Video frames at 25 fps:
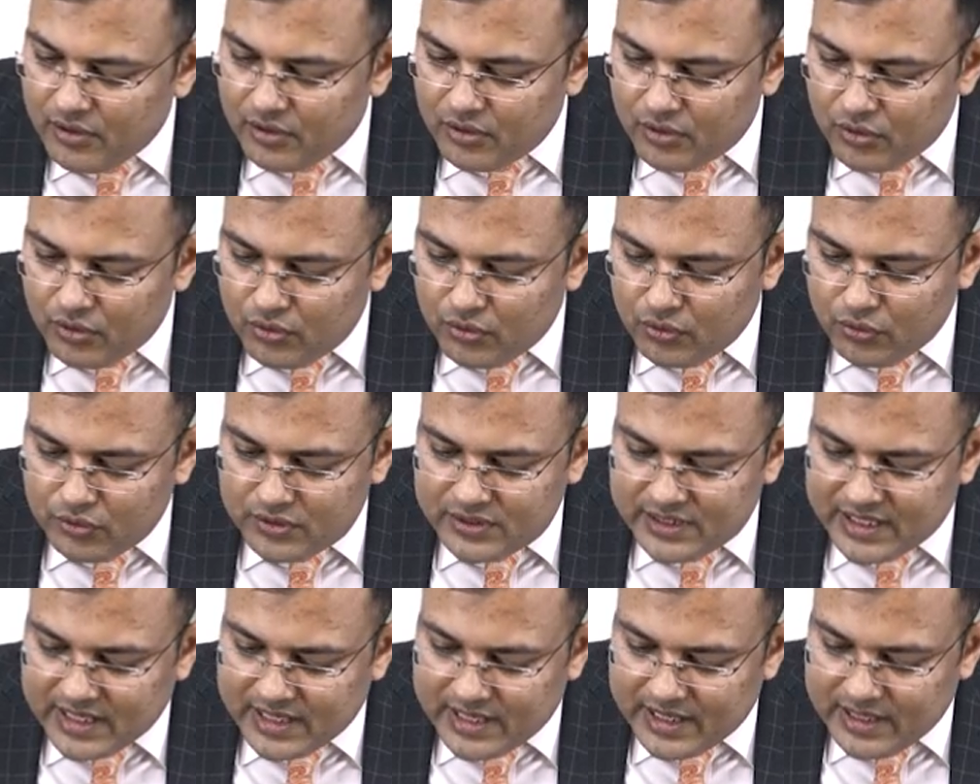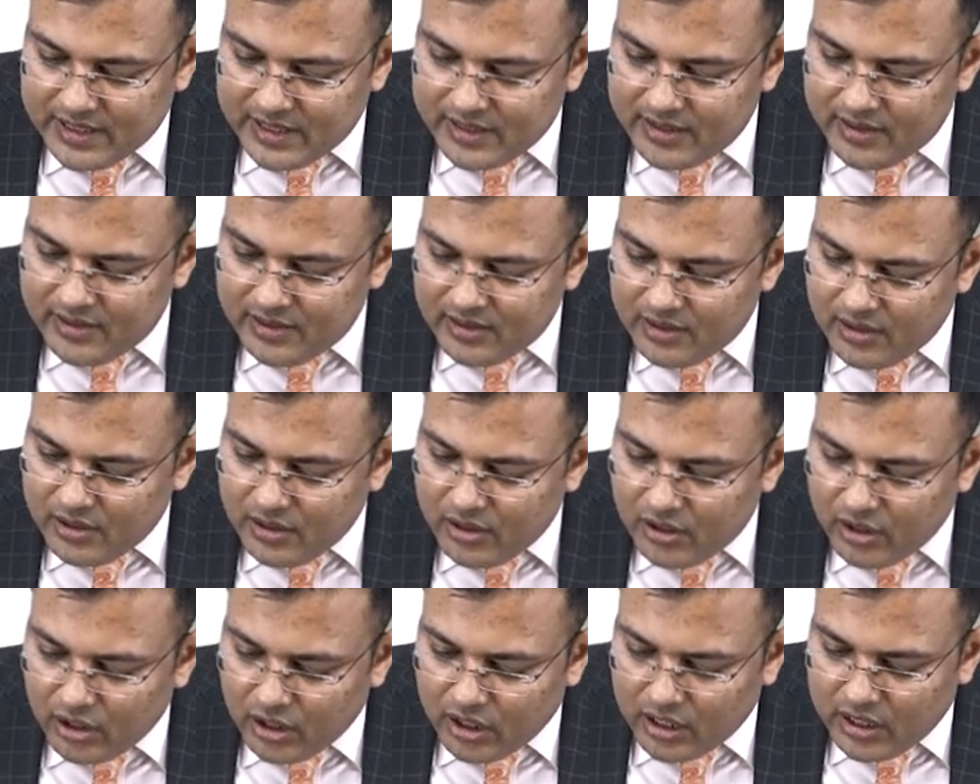goserelin
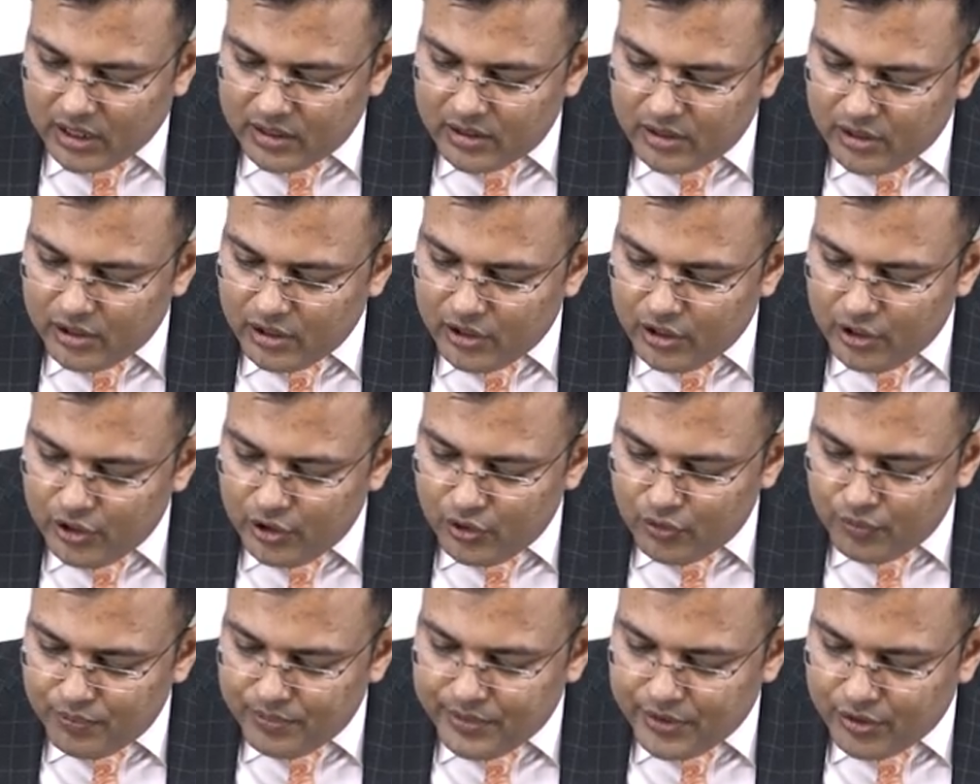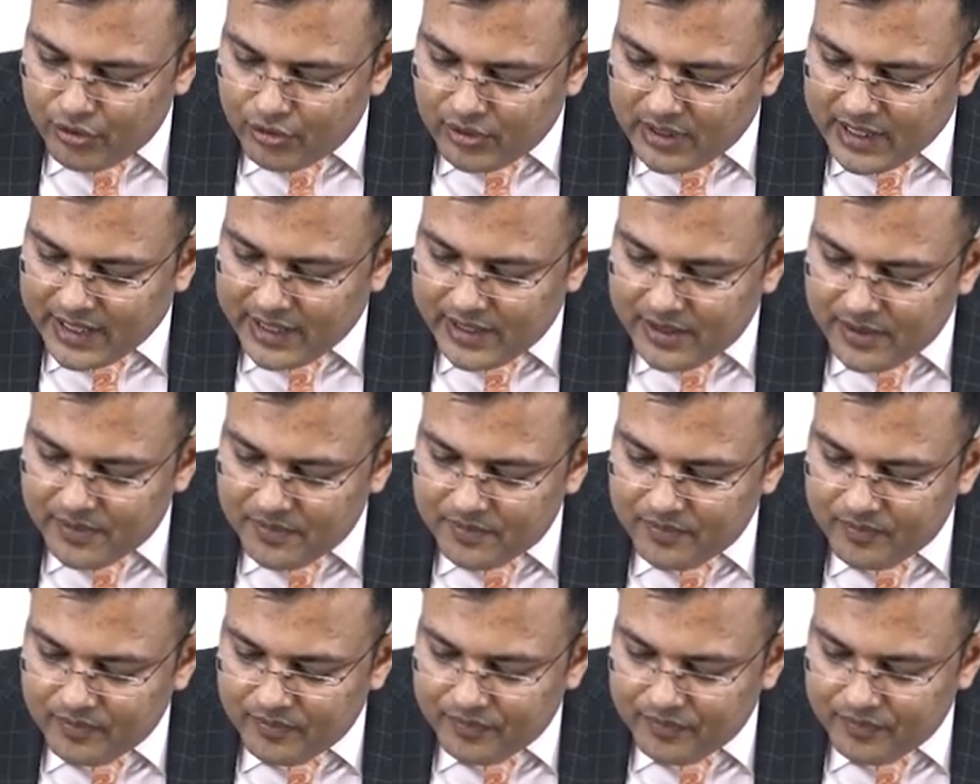or leuprolide.